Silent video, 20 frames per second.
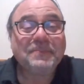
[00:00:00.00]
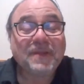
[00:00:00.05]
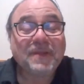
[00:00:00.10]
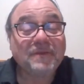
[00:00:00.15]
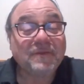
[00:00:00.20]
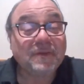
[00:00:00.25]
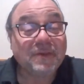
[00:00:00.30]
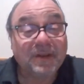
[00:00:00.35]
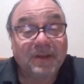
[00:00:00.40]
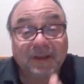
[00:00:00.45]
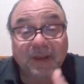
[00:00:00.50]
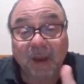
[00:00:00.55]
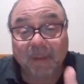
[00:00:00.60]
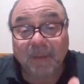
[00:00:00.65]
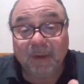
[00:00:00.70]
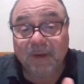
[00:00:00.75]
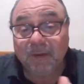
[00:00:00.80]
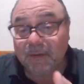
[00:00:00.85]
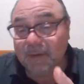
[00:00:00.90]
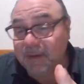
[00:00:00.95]
for the
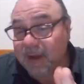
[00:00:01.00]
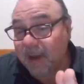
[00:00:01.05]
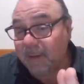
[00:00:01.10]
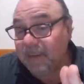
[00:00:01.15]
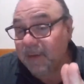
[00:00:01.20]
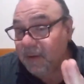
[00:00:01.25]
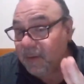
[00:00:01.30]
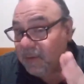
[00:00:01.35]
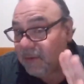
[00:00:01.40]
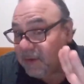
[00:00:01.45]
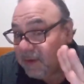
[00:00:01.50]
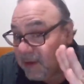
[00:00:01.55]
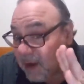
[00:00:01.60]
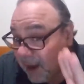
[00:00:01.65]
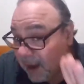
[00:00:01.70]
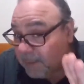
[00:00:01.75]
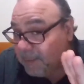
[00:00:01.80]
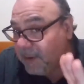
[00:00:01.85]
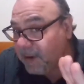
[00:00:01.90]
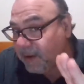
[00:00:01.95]

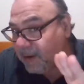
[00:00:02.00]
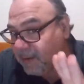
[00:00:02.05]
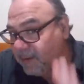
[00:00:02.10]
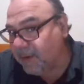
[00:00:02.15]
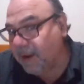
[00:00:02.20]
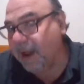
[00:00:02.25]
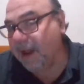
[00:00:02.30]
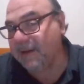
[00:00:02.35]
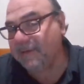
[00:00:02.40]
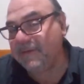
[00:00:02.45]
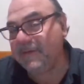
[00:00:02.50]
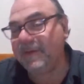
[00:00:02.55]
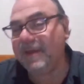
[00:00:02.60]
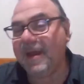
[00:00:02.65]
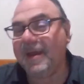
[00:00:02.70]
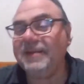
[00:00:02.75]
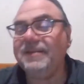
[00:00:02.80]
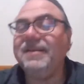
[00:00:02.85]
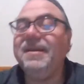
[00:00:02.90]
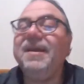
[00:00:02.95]
WWF
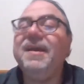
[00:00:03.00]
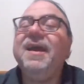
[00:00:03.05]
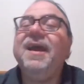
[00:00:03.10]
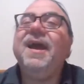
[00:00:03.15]
then.